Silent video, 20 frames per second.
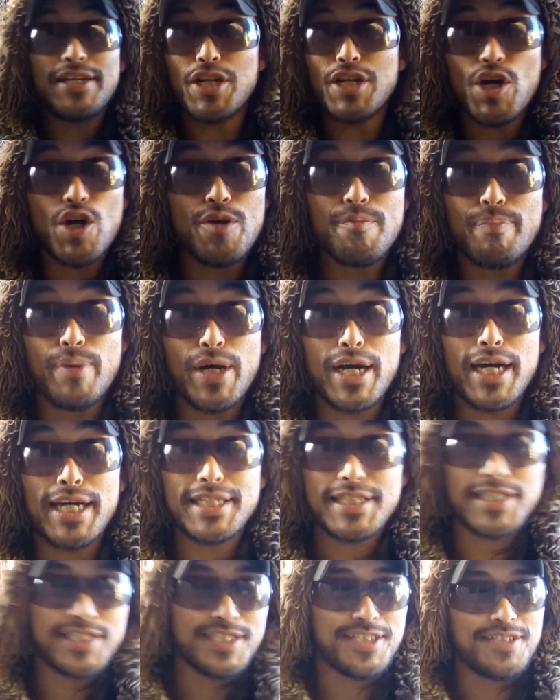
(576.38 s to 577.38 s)
No
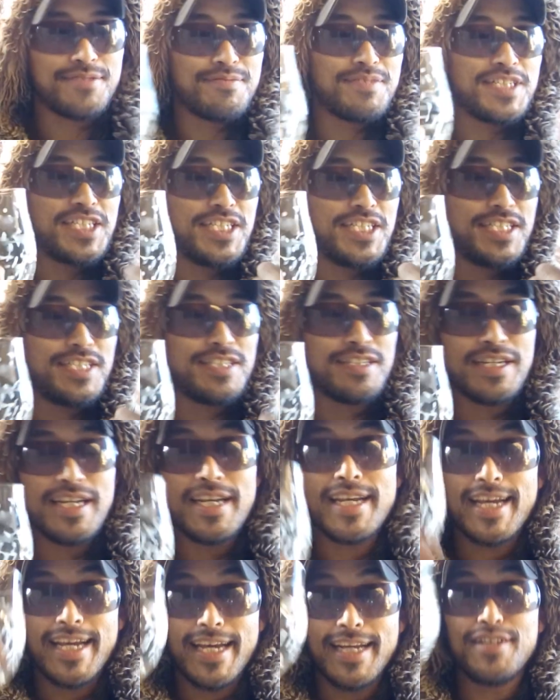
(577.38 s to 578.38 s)
bias here.
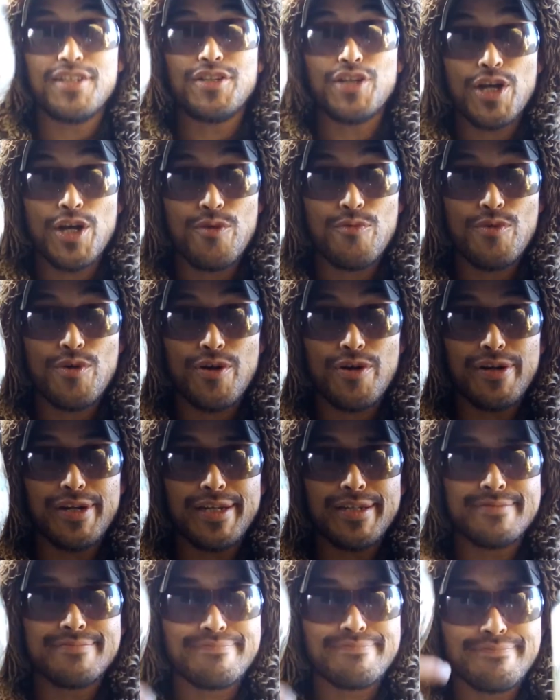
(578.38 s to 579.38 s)
And don't
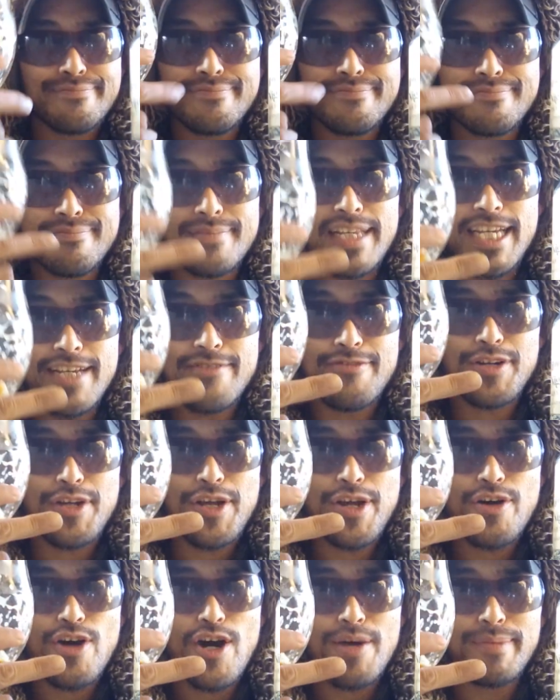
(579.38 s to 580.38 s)
worry. Even
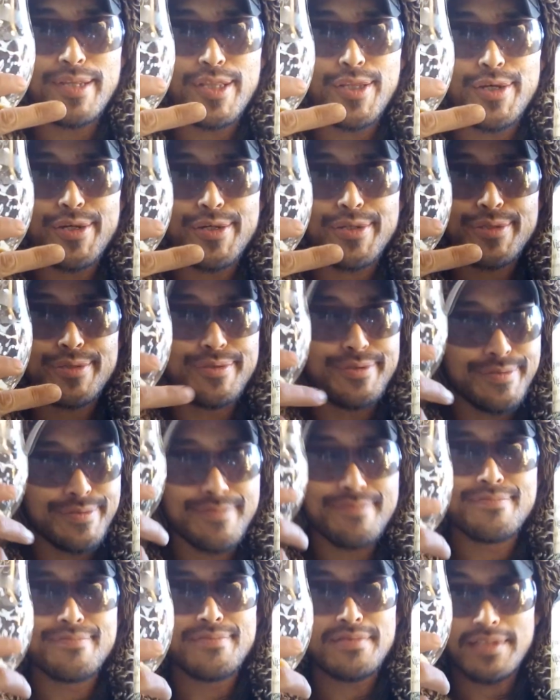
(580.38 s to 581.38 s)
though I'm a
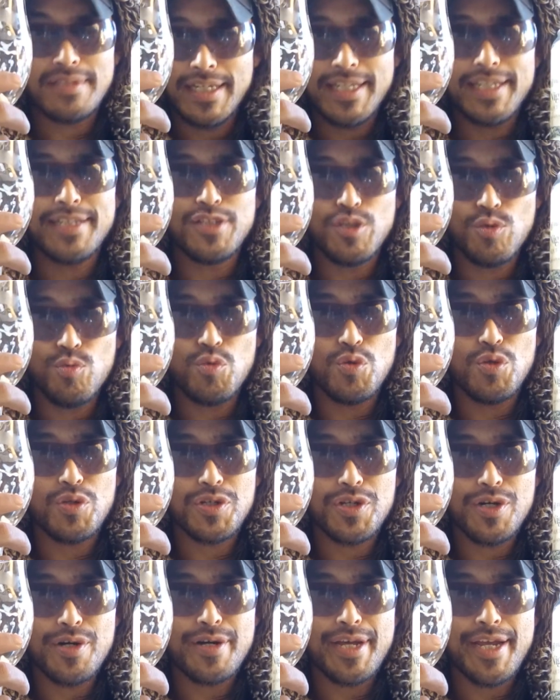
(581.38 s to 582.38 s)
local in the
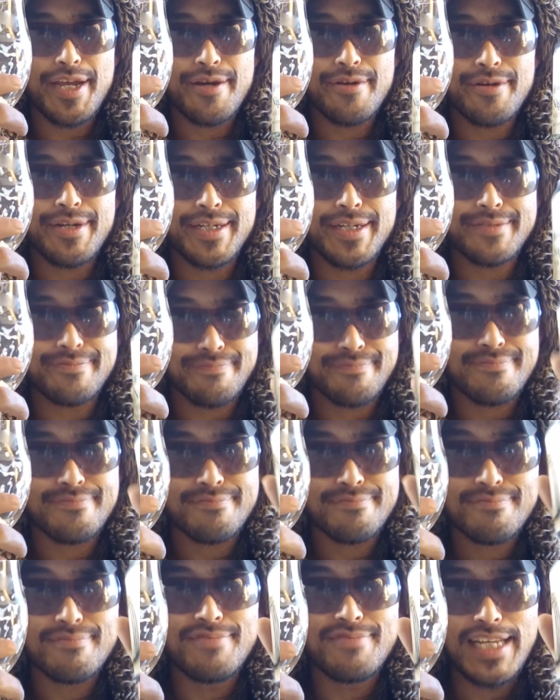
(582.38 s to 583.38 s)
Wollongong area,
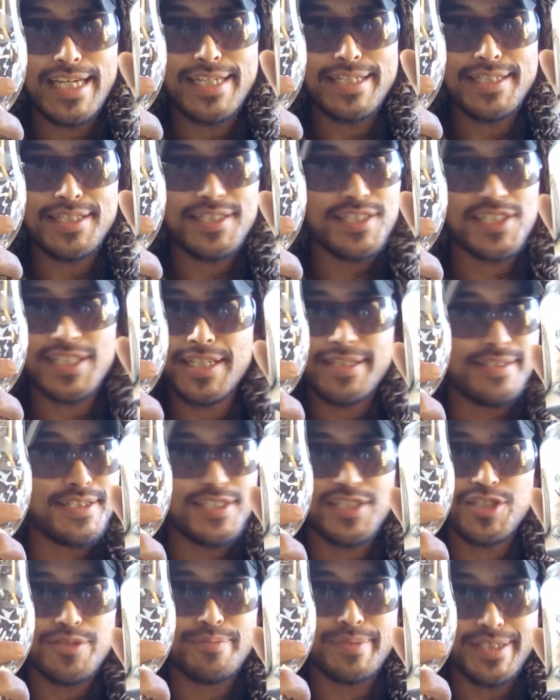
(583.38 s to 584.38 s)
they didn't send
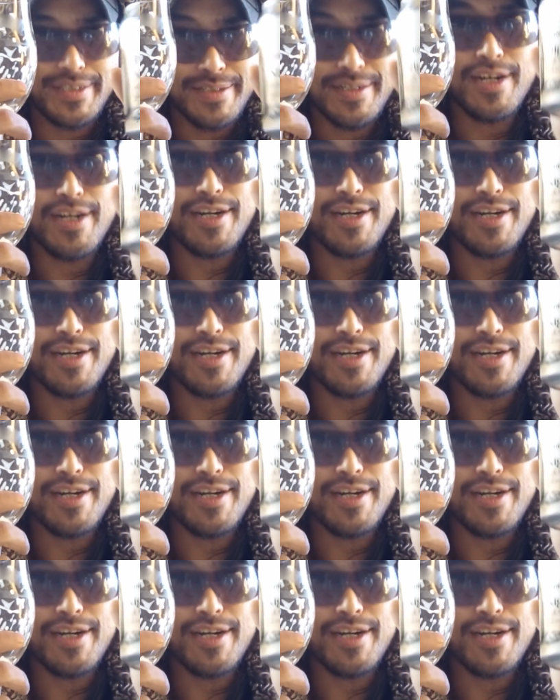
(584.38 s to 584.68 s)
this to me.